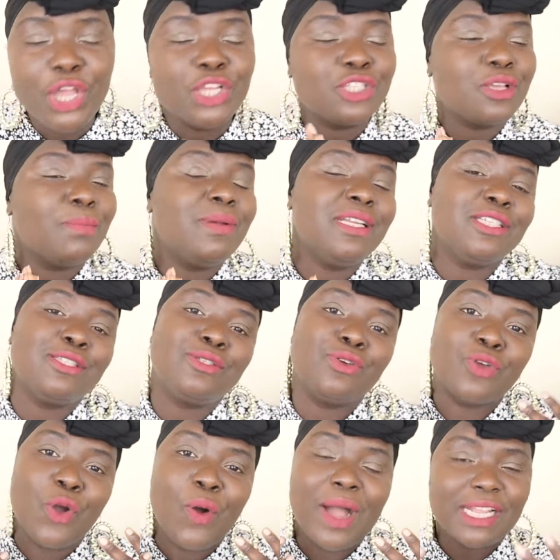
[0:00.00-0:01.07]
So please do
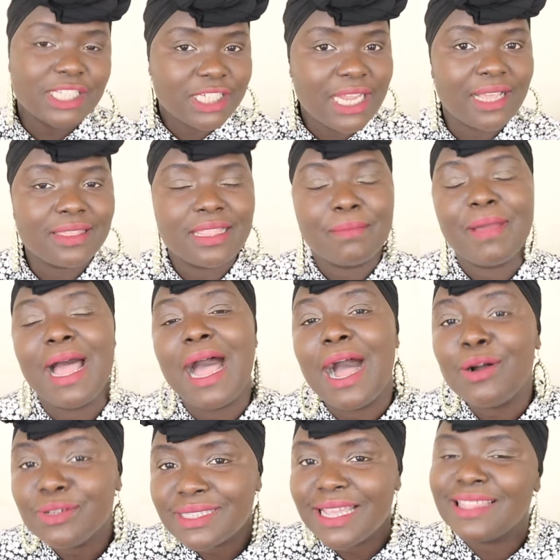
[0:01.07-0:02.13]
go and check them
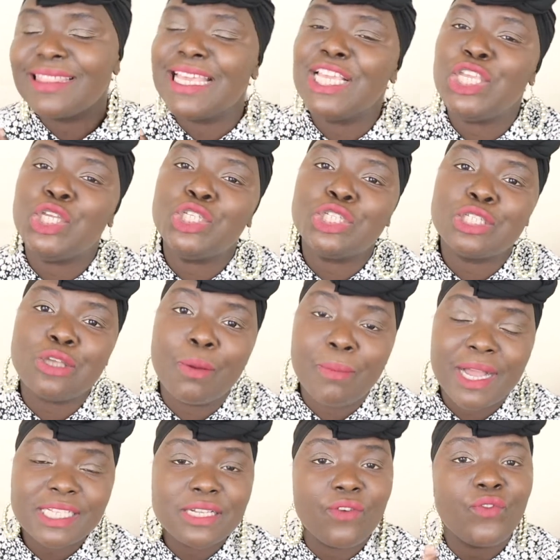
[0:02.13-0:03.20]
out. Thank you so
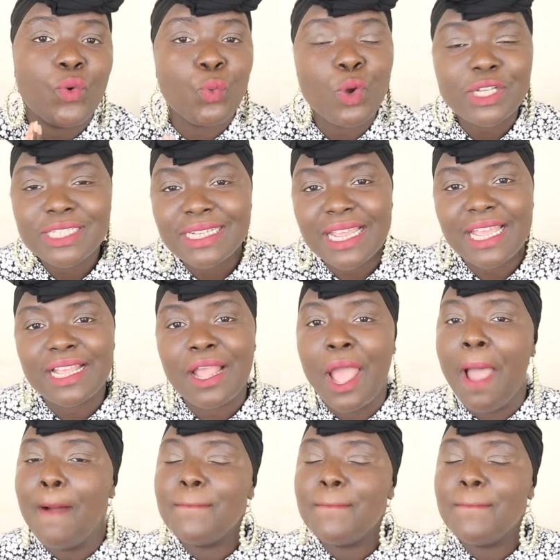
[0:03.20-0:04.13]
much for watching.